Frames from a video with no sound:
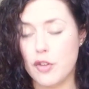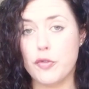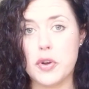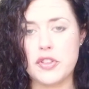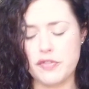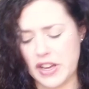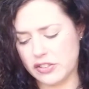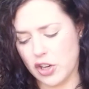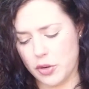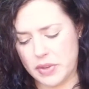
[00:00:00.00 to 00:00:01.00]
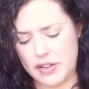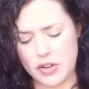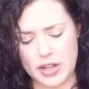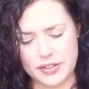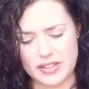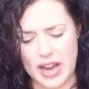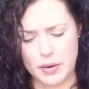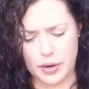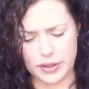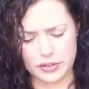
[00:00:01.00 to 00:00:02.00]
Fourth advice card, we have got the
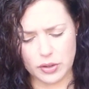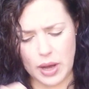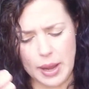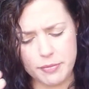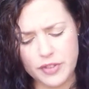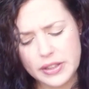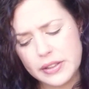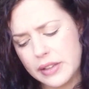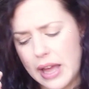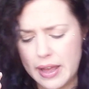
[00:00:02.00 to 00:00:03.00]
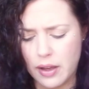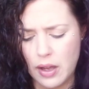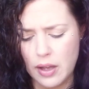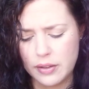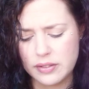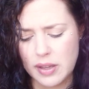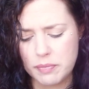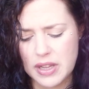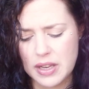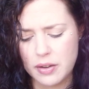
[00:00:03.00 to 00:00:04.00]
Tower. So I'm feeling like
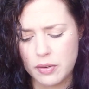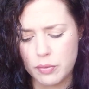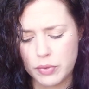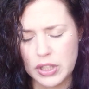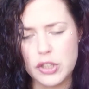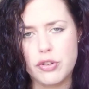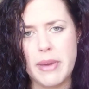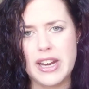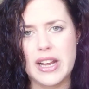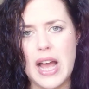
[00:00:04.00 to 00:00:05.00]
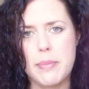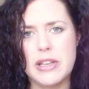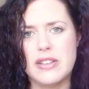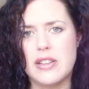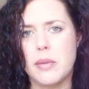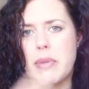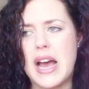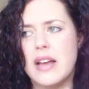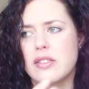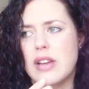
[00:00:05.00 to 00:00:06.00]
something really traumatic happened in the
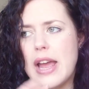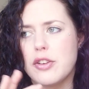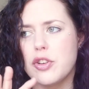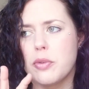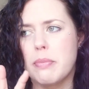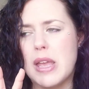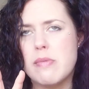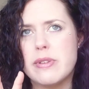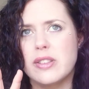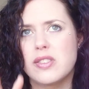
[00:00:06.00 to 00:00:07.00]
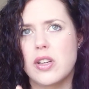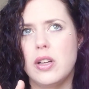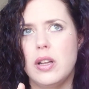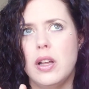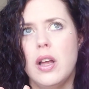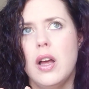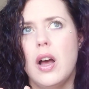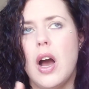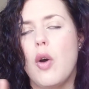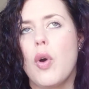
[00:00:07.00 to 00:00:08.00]
past, and you're maybe still,
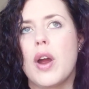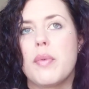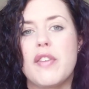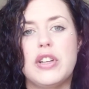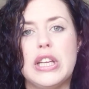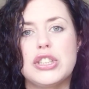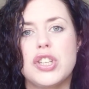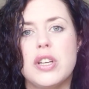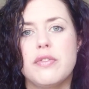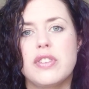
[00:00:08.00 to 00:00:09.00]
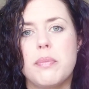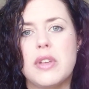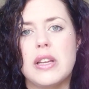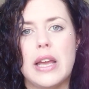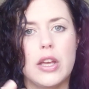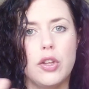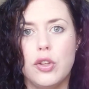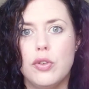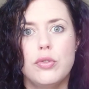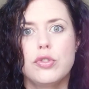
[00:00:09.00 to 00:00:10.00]
or a revelation of something, like a
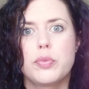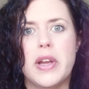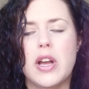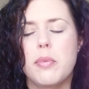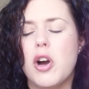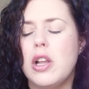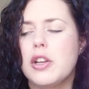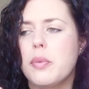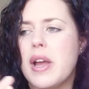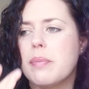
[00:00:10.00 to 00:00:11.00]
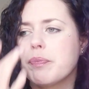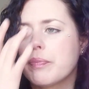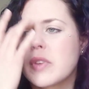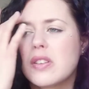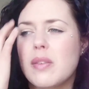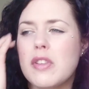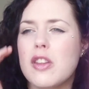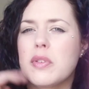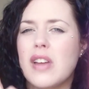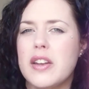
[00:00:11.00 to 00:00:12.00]
huge wake-up call in a way. Something
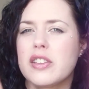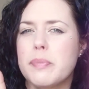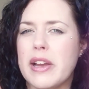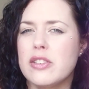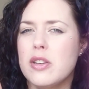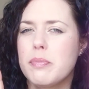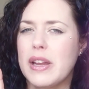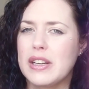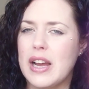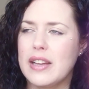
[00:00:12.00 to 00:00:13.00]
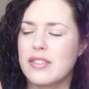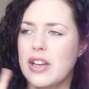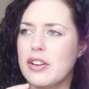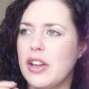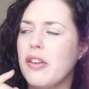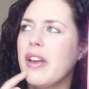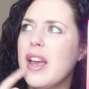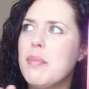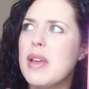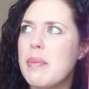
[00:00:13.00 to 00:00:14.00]
that was unexpected, but in hindsight, you're like,
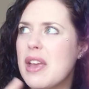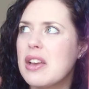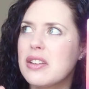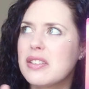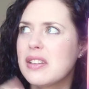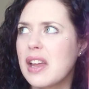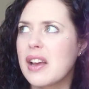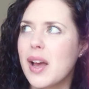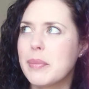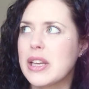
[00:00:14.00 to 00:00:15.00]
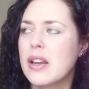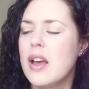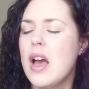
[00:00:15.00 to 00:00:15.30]
okay, maybe I could have seen that coming.